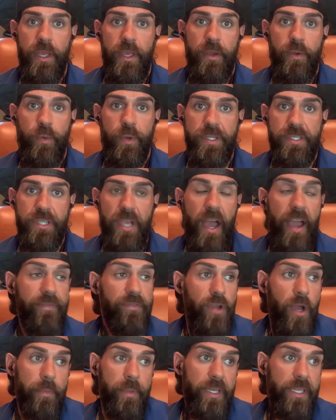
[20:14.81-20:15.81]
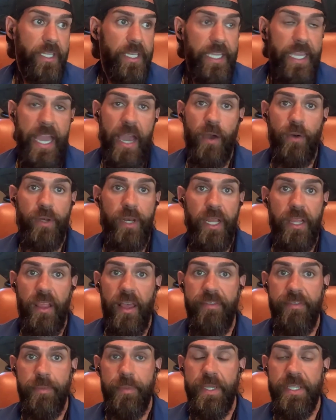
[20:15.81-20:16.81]
which I've not been eating out, and I
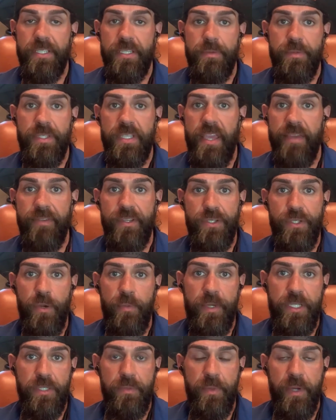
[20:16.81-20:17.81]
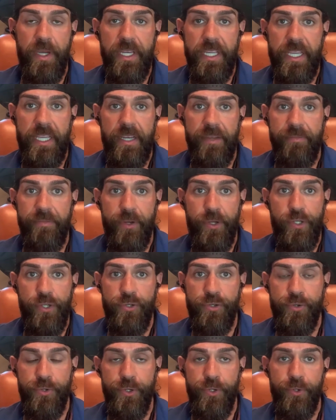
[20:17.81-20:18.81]
love it because I'm saving so much money and I'm very
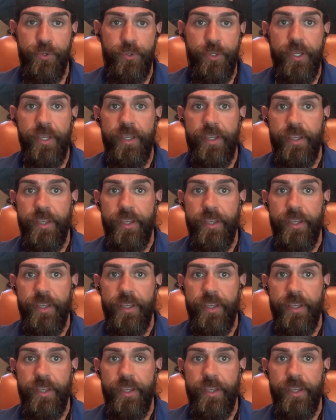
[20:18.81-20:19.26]
shrewd.